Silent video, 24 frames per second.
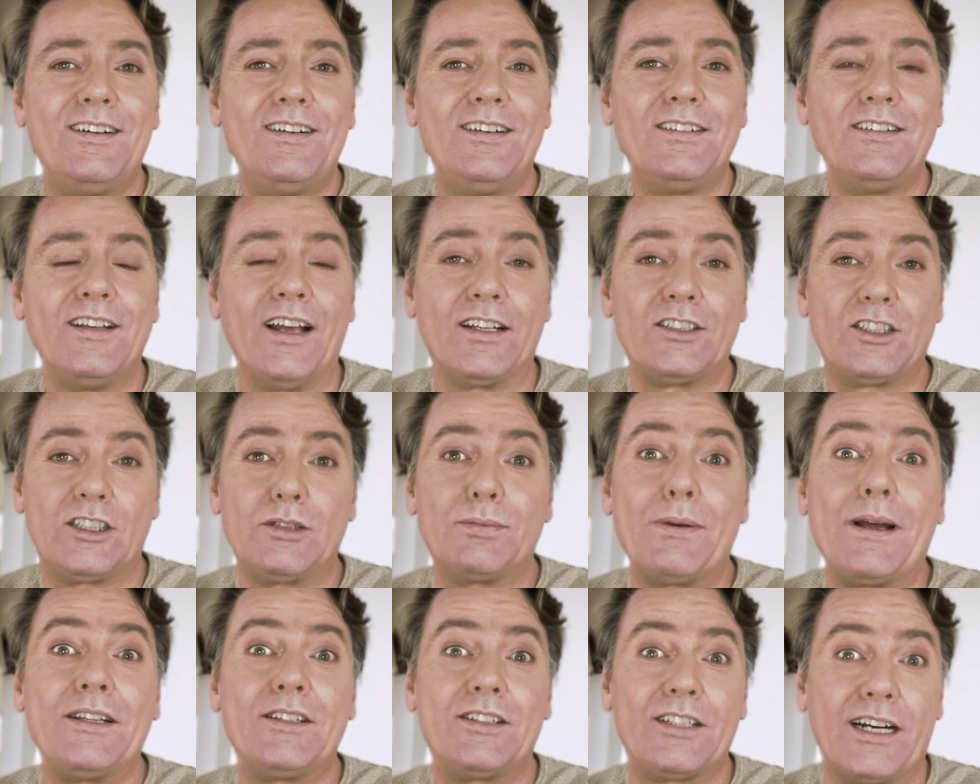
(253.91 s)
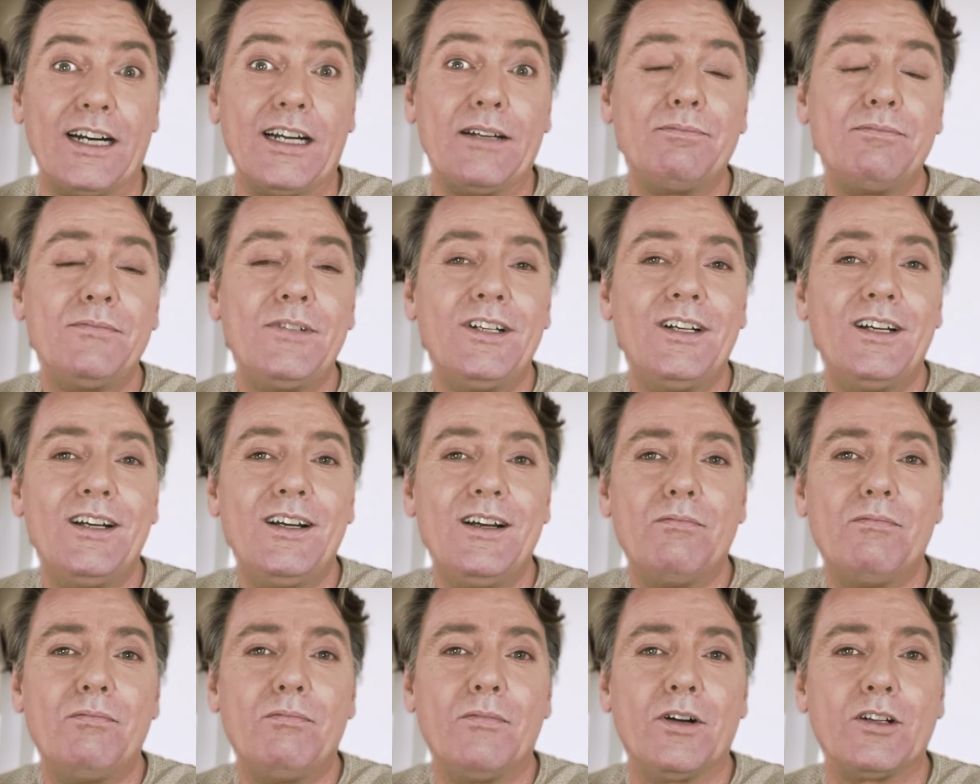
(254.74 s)
Yeah, she spent time,
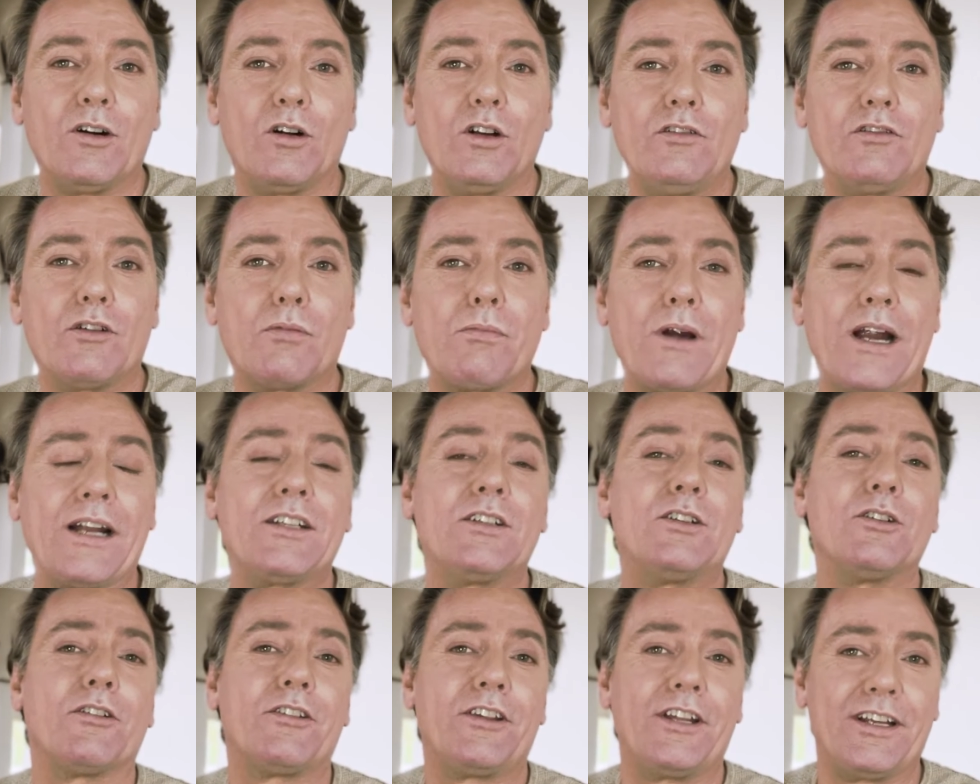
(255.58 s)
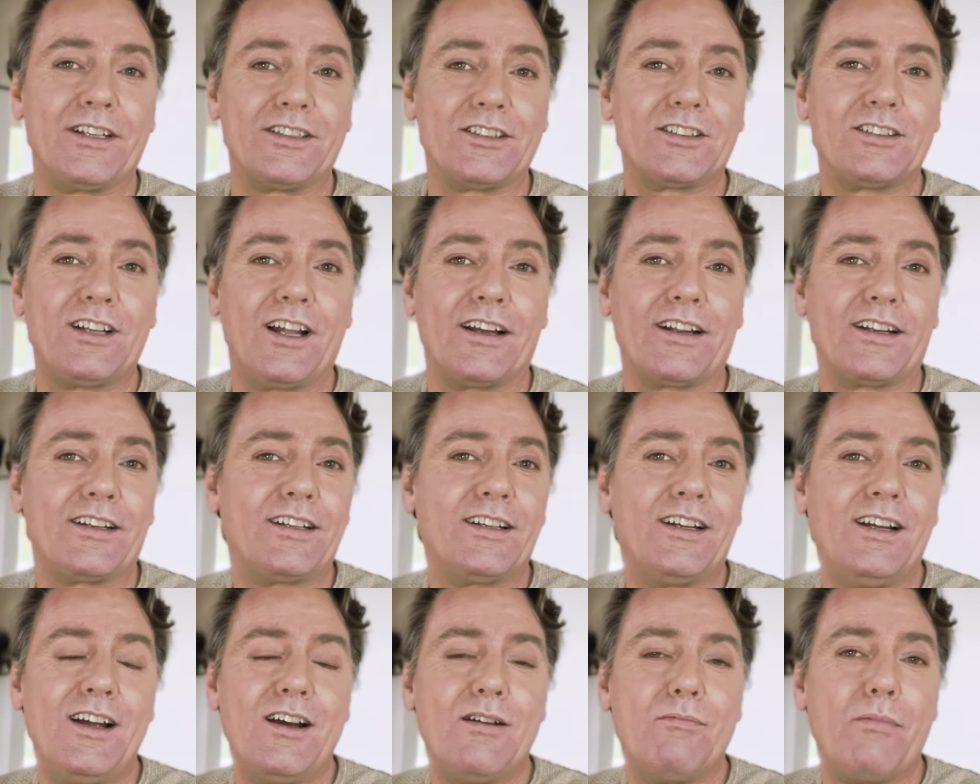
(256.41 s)
but only for practical things like
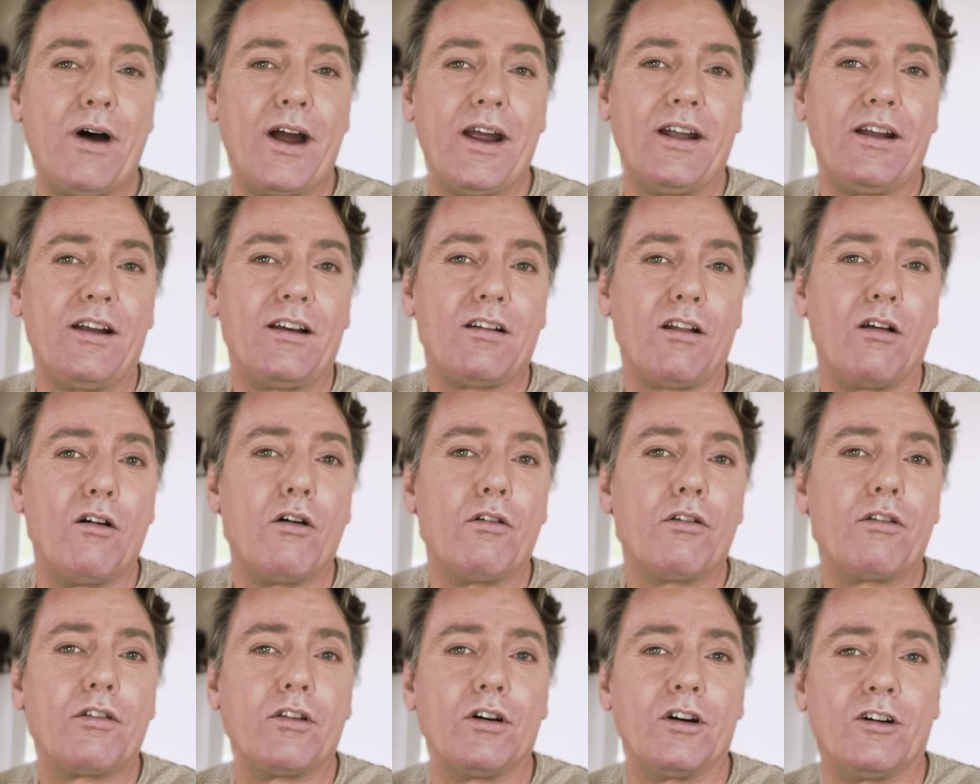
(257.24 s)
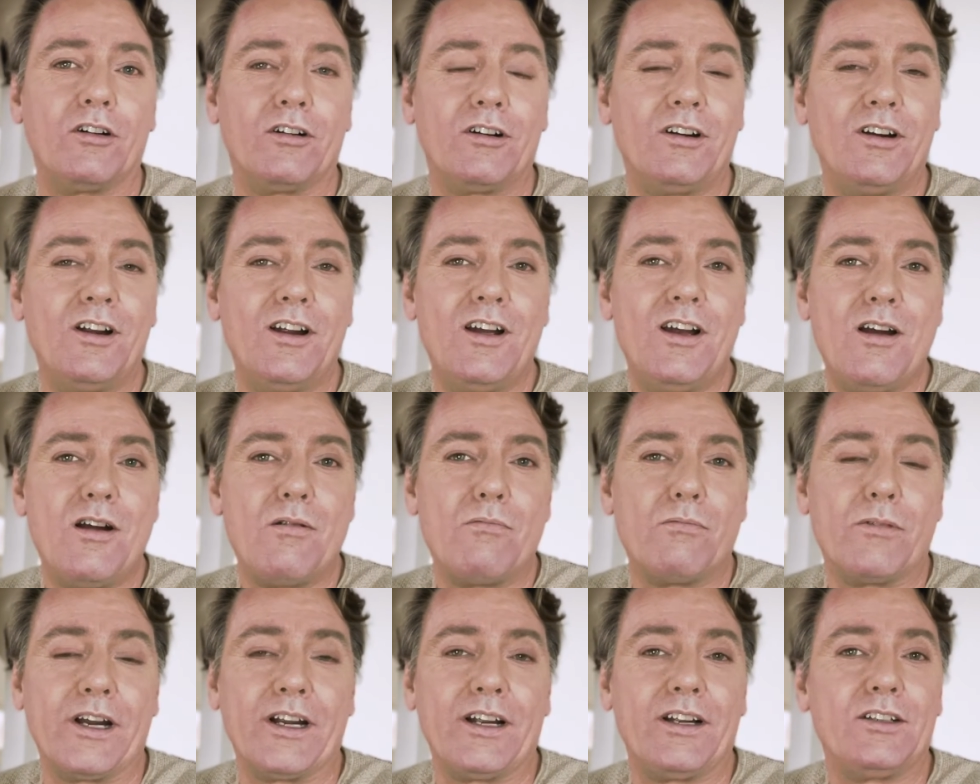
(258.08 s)
buying clothes or
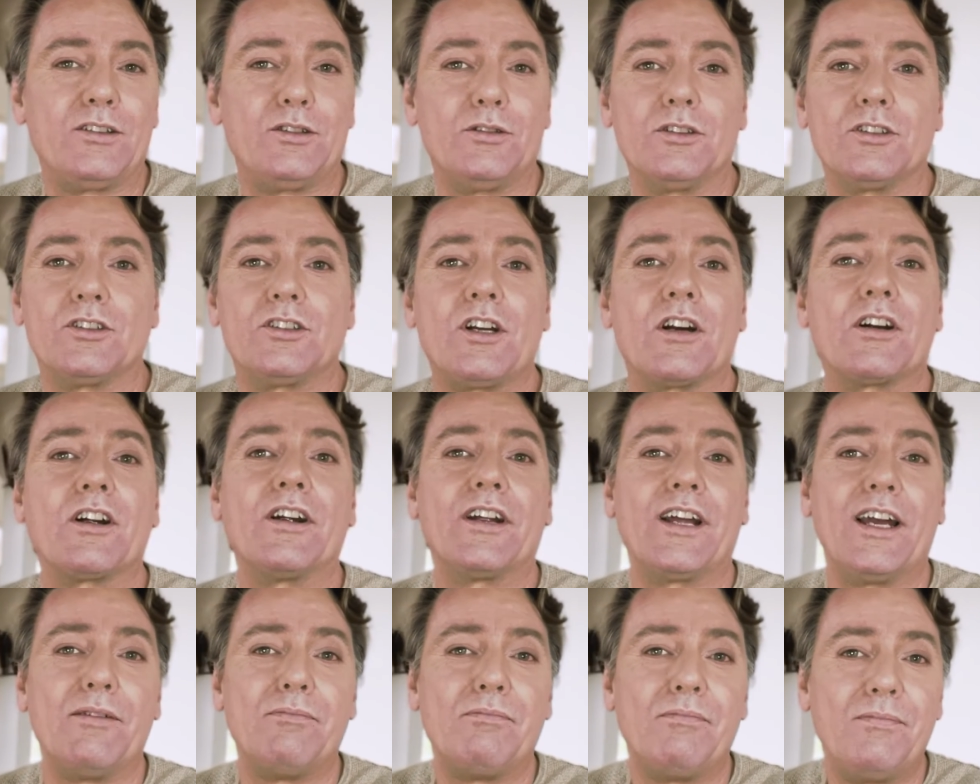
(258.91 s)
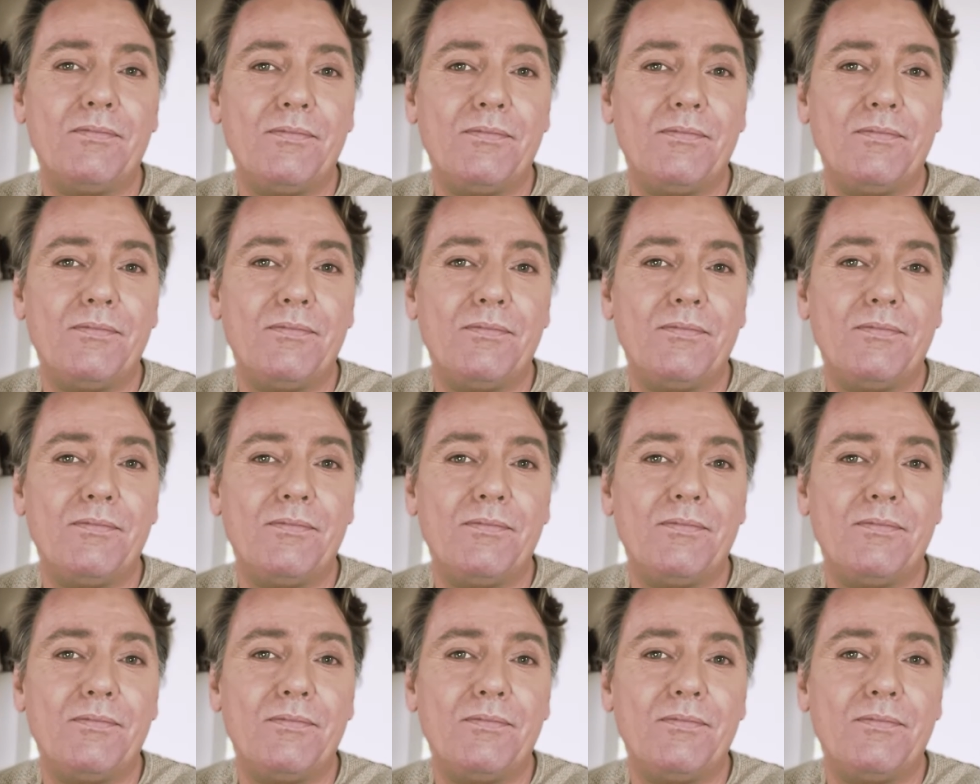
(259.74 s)
bringing to a soccer game.